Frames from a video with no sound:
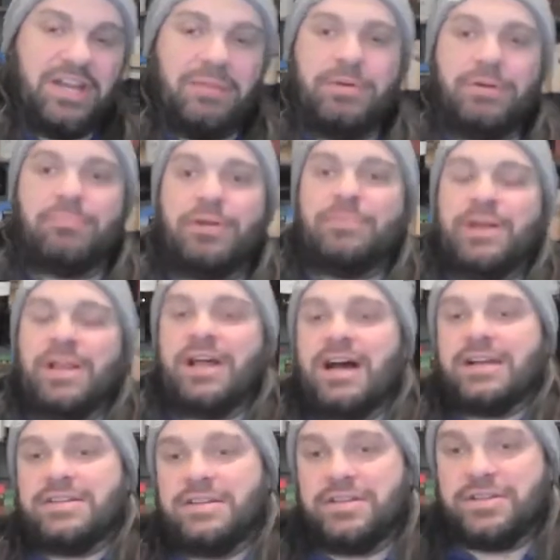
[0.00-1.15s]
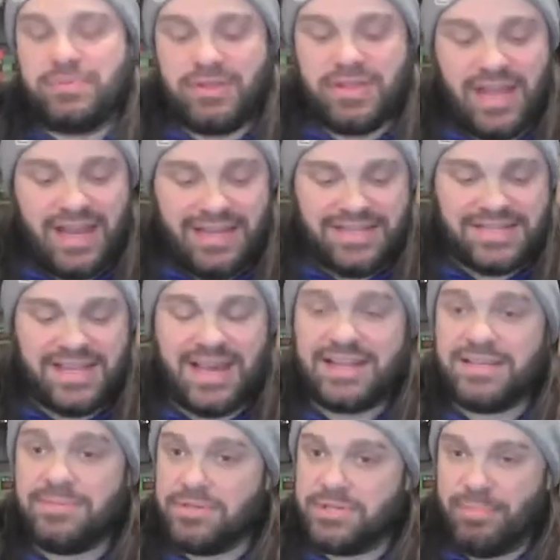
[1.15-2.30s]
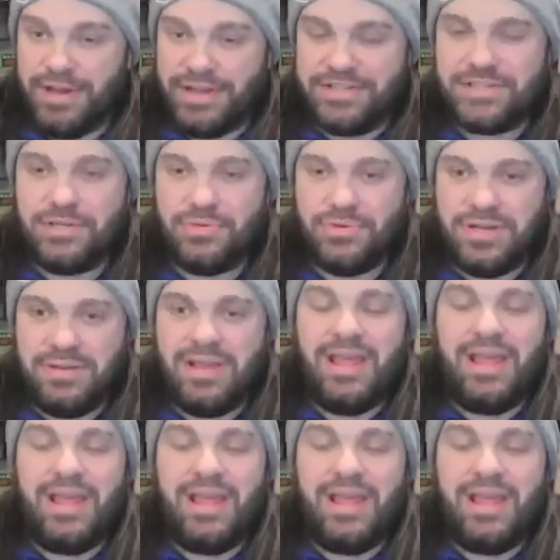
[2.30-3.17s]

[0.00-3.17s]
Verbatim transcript: up your bourbon cocktails with that. It's got some spice to it.